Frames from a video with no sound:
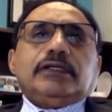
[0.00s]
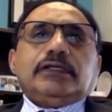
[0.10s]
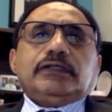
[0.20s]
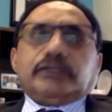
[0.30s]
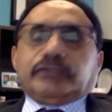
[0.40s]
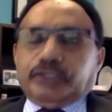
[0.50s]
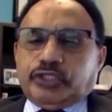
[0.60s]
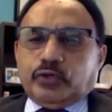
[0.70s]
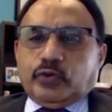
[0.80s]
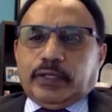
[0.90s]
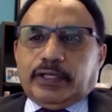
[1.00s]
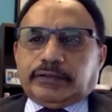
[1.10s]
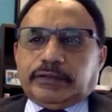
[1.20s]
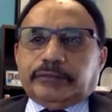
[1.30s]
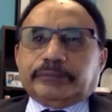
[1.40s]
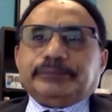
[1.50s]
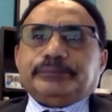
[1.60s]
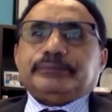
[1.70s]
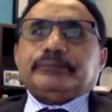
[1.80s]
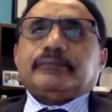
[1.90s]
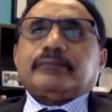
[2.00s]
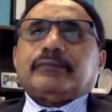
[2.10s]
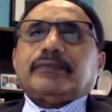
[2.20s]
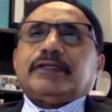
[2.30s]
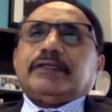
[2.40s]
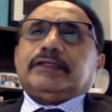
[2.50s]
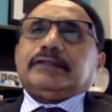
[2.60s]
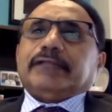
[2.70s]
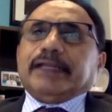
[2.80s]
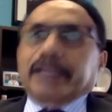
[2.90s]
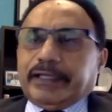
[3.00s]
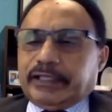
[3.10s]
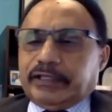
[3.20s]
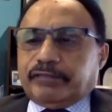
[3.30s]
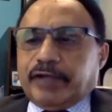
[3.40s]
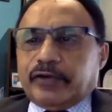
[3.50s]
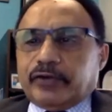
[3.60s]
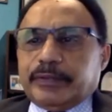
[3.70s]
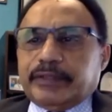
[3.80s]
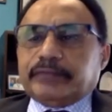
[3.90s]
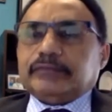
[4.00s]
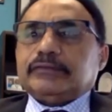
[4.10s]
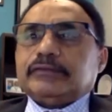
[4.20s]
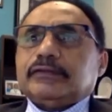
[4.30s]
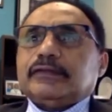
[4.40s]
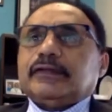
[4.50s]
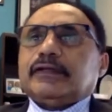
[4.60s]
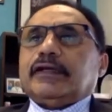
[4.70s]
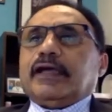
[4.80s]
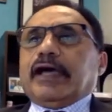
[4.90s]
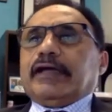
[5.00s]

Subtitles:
the teaching quality, the learning environment, and